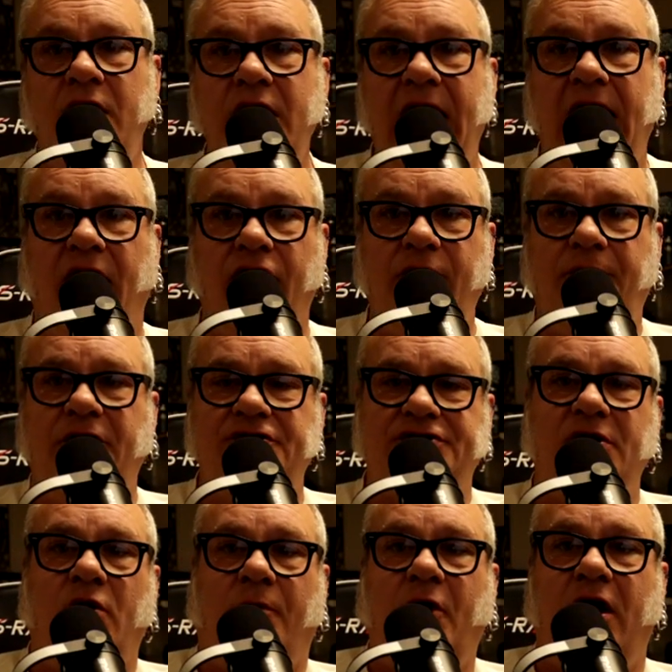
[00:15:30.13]
Now, the
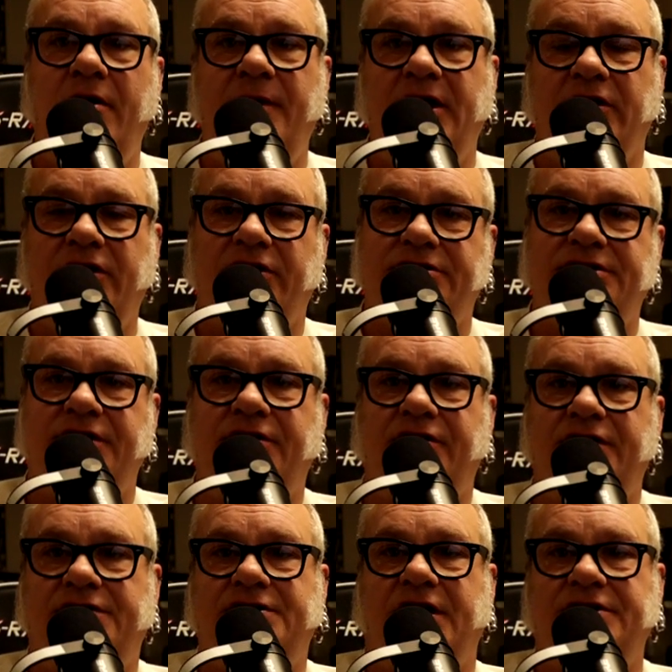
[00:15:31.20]
piercing will probably be a little tender to
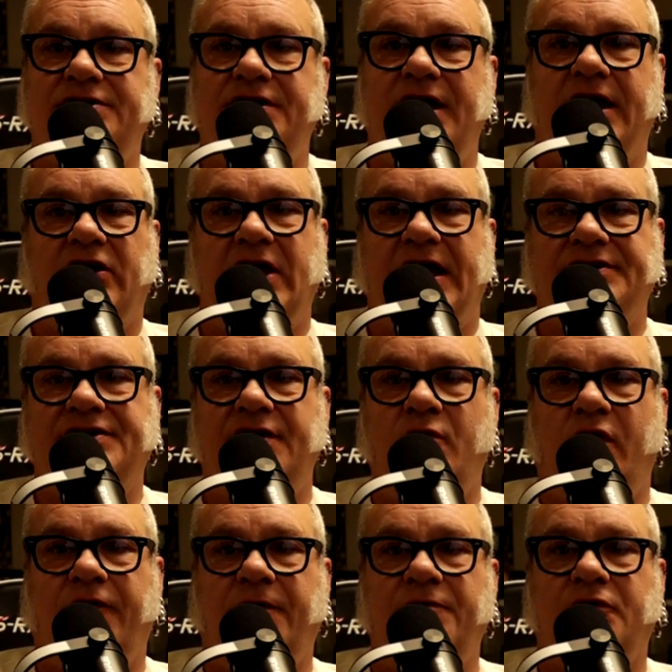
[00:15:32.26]
the touch, and that'll last
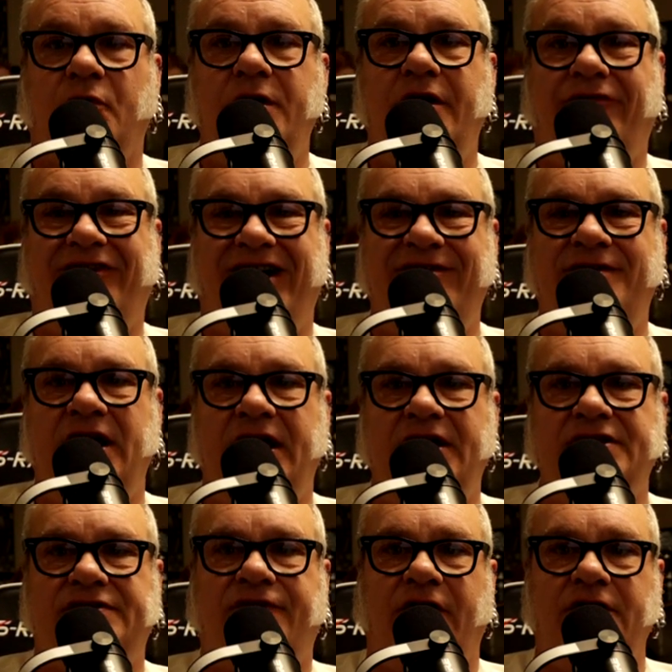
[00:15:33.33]
anywhere from three to five
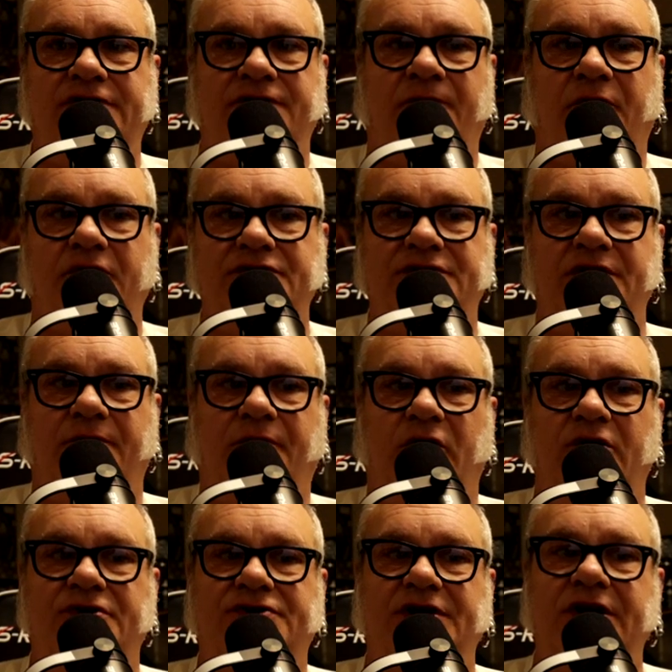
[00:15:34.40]
days. Varies from person to
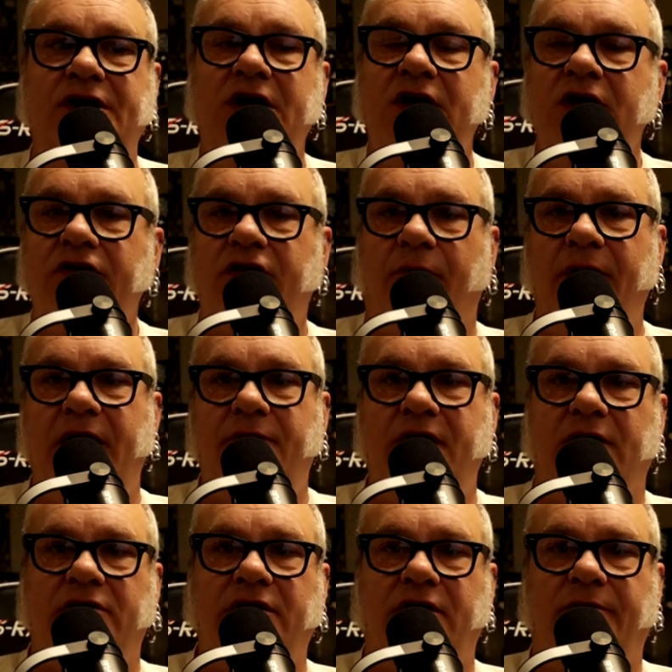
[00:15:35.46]
person. There may be
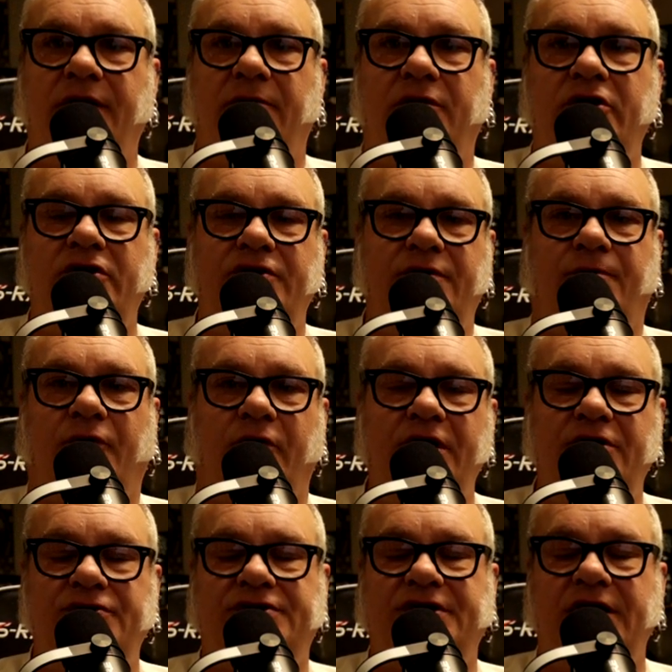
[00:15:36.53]
a little bit of
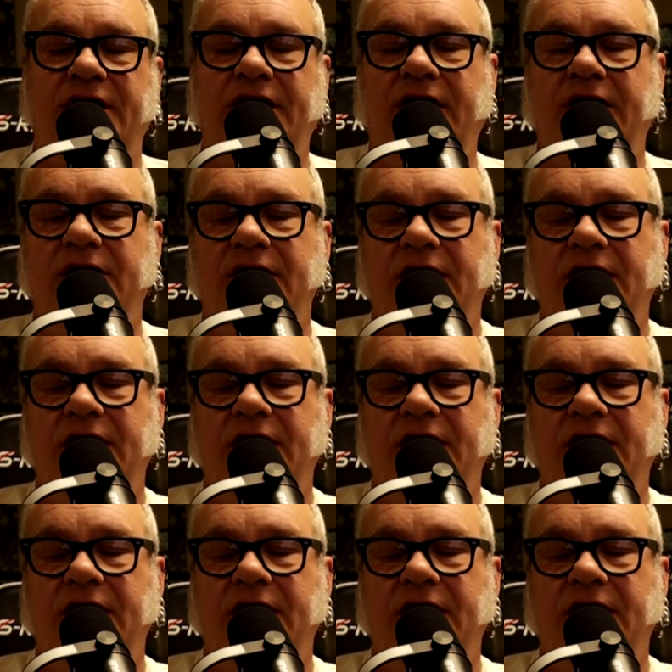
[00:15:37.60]
bruising.